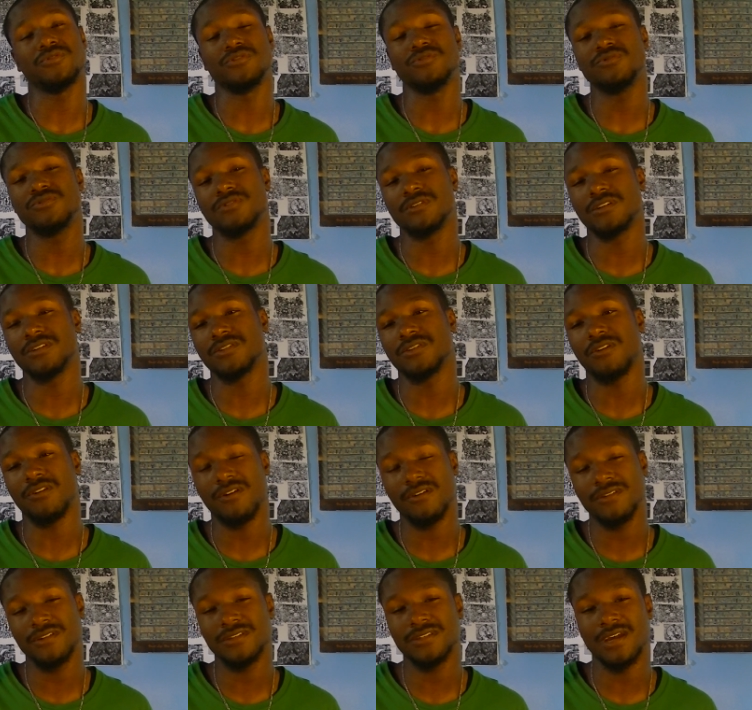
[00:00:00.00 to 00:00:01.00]
do drugs
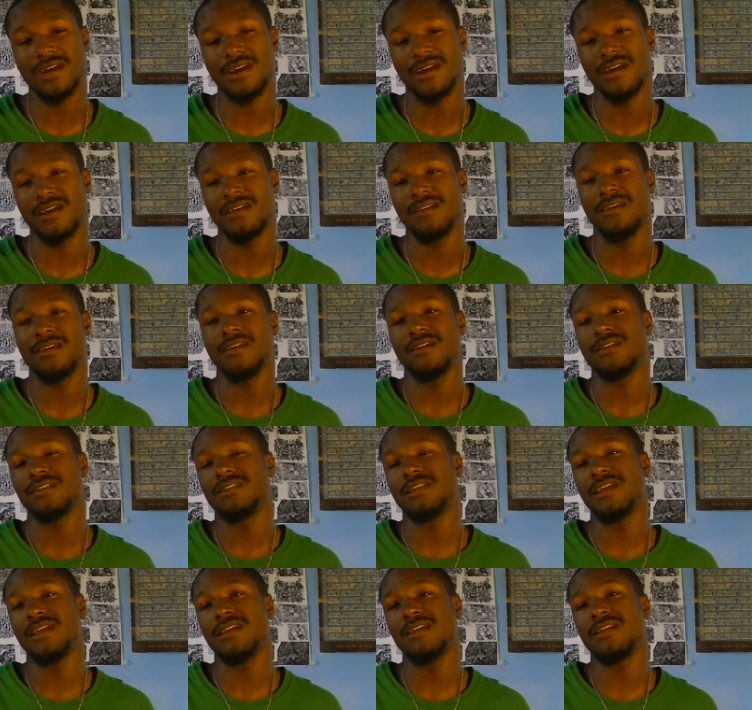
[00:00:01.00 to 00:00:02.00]
all the time.
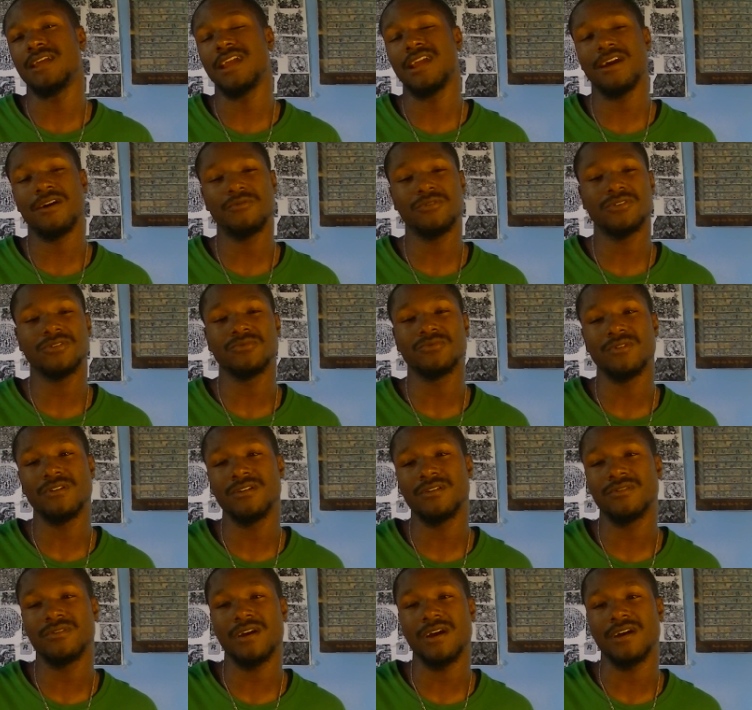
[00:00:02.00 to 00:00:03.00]
They hang out with the
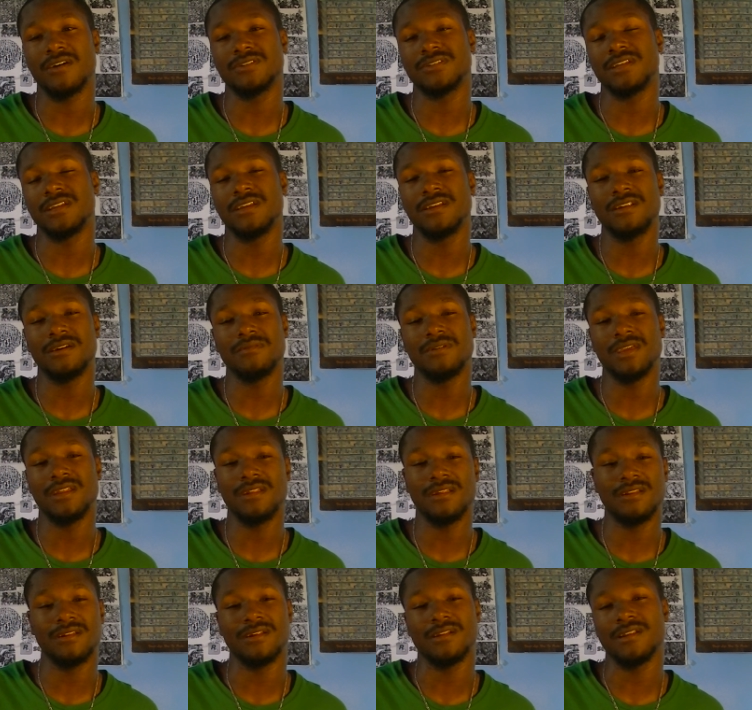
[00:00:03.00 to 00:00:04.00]
wrong crowds. They end up
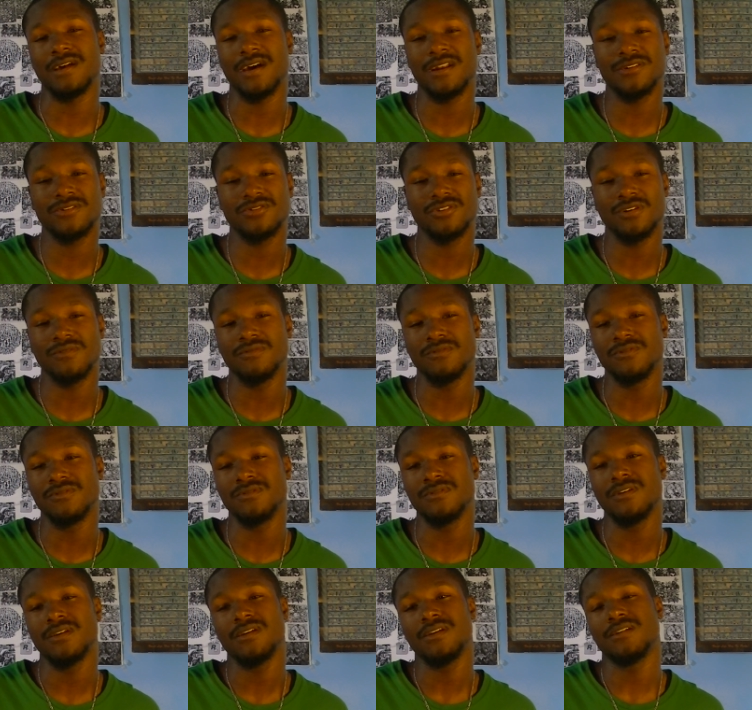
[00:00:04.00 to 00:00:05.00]
getting in a lot of
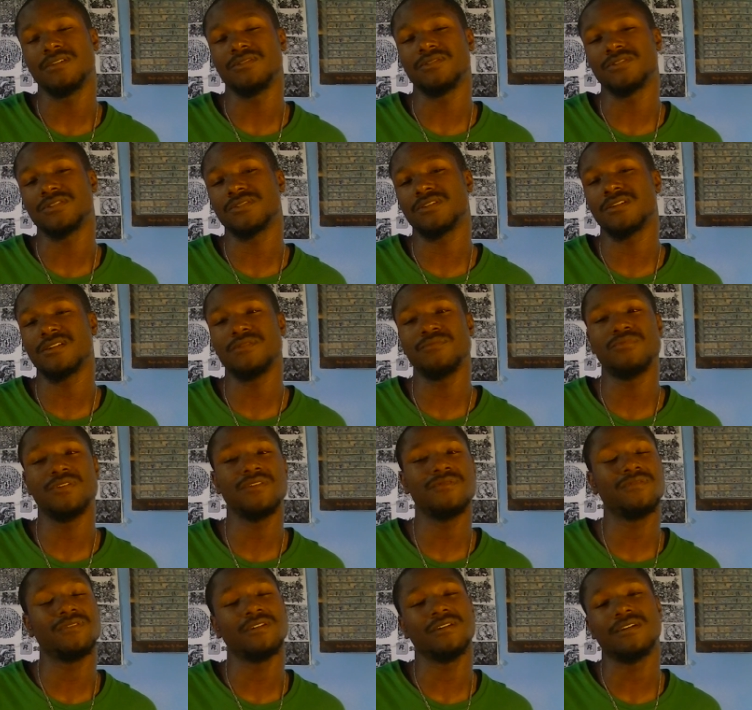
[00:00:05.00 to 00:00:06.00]
trouble, you know, starting
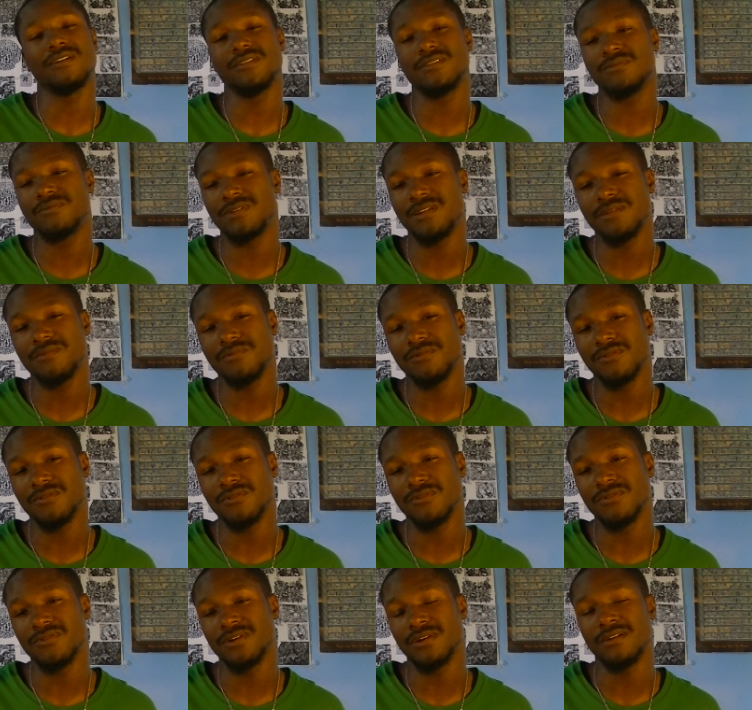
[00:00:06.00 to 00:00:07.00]
beef with other
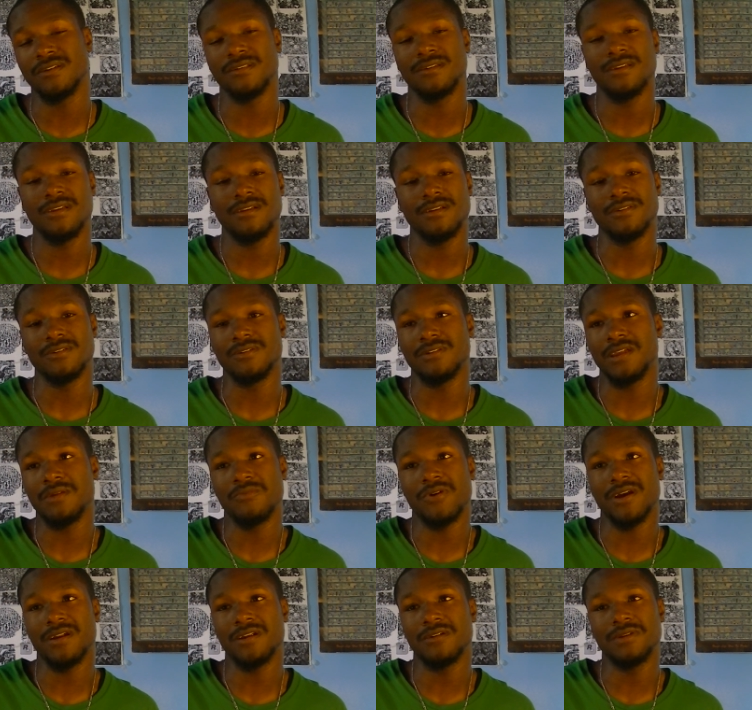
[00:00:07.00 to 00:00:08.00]
people and, you know, they
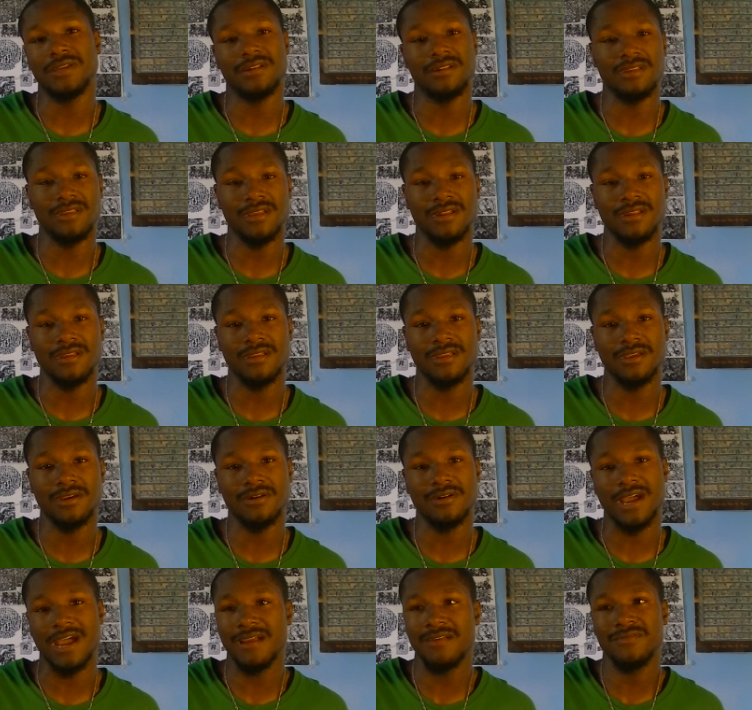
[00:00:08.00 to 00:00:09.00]
wind up ending getting
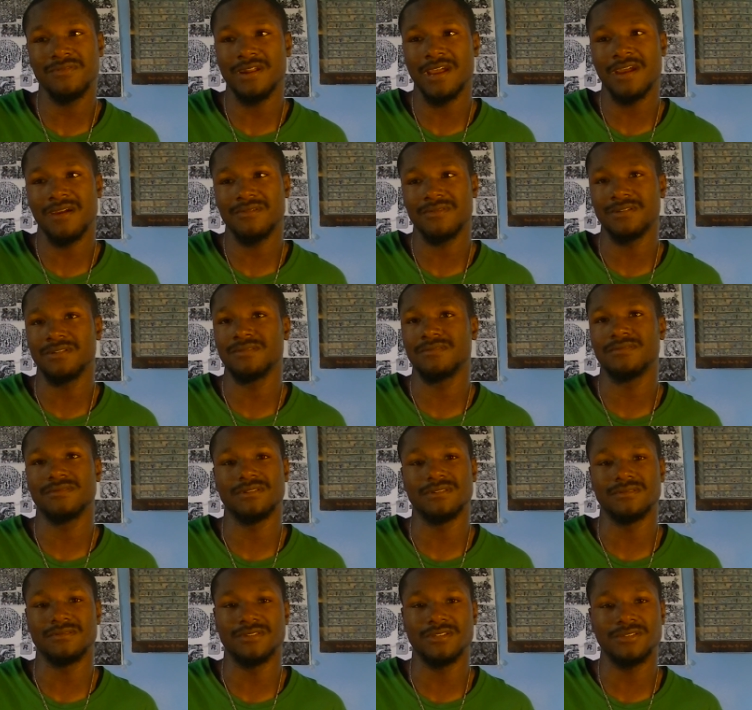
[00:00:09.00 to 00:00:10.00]
killed. I even had,
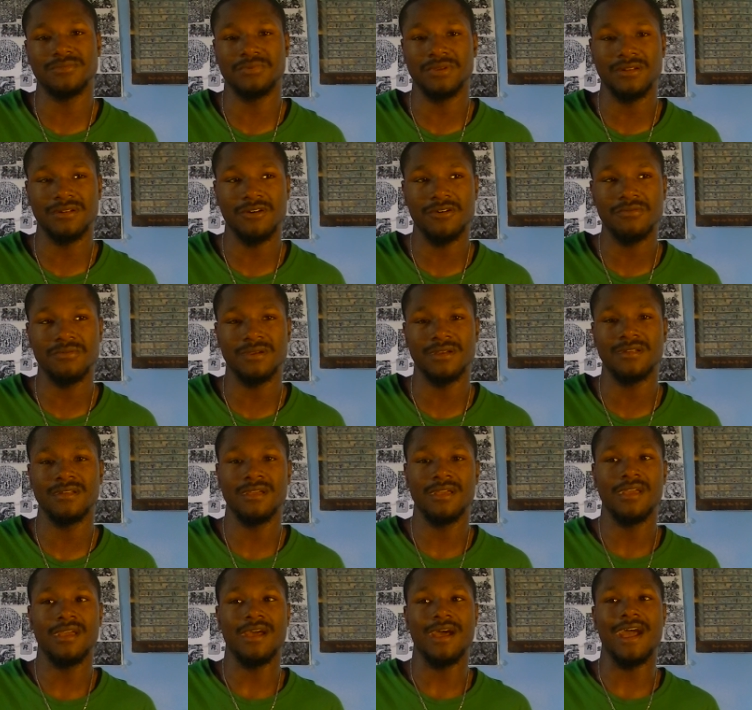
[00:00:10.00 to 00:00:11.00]
mm, just being open,
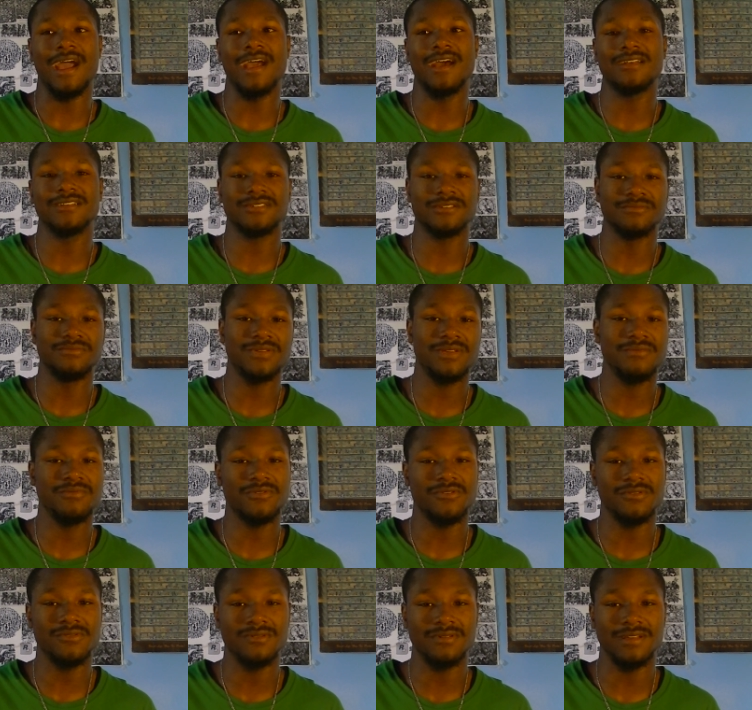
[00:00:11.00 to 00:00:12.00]
I had some
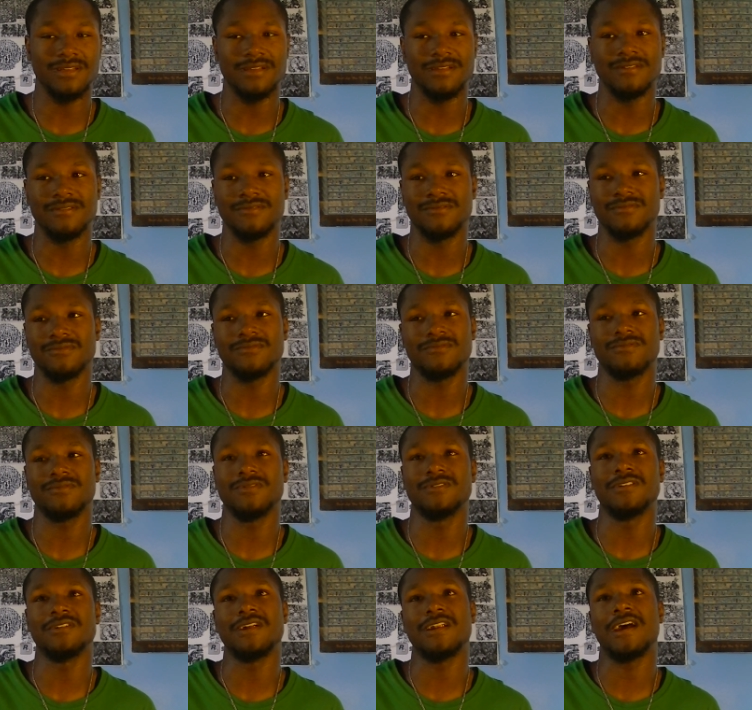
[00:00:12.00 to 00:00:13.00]
people in,
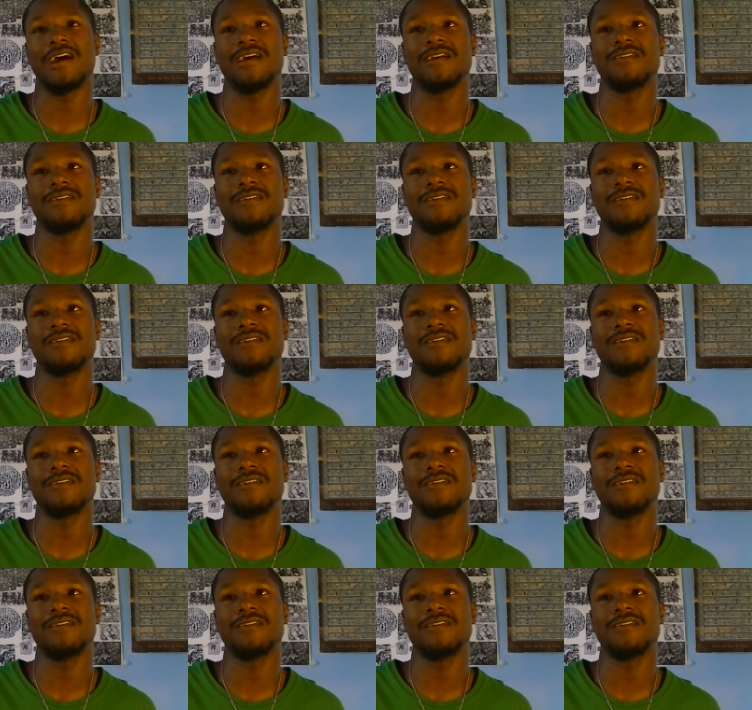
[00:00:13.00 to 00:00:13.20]
you know, that